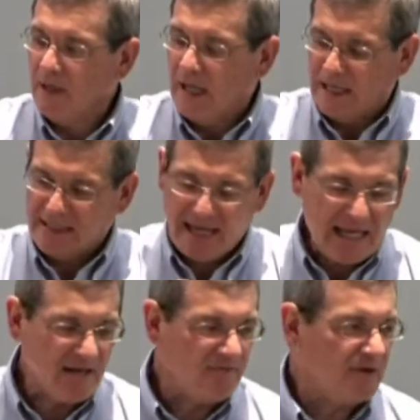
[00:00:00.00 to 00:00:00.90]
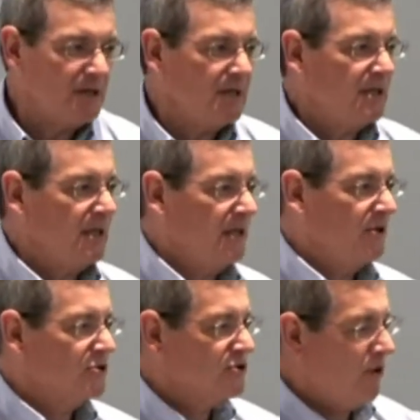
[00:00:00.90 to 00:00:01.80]
And David in
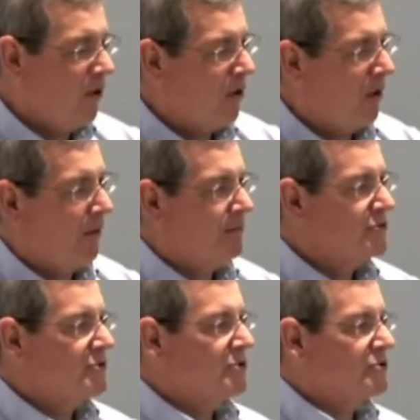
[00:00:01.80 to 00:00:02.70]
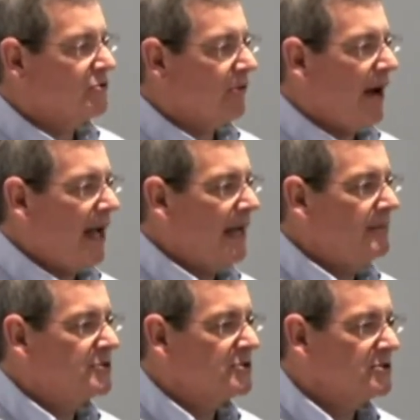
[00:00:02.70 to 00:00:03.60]
the Psalms
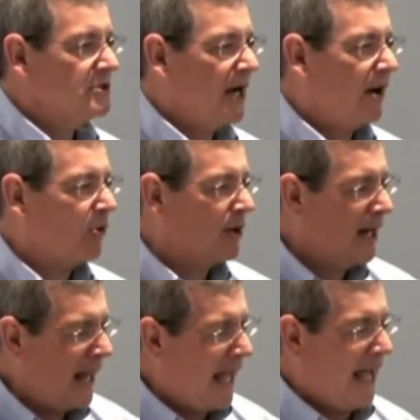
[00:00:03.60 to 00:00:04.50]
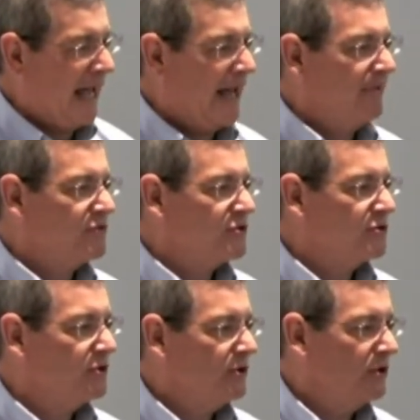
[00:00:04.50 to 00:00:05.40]
describes our lives
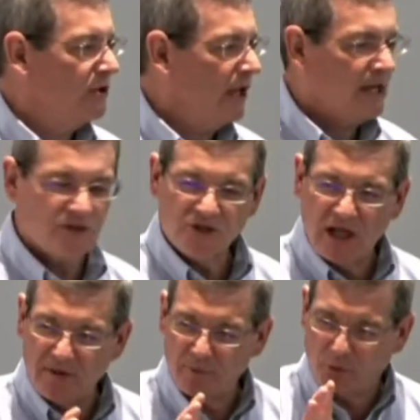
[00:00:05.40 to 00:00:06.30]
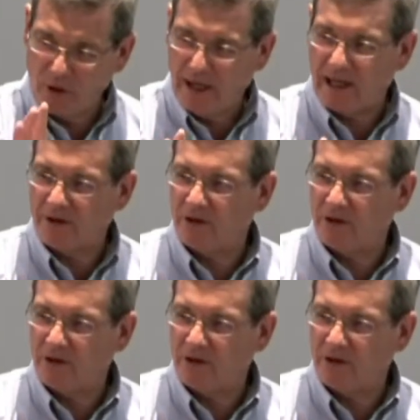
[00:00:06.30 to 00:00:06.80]
as that breath.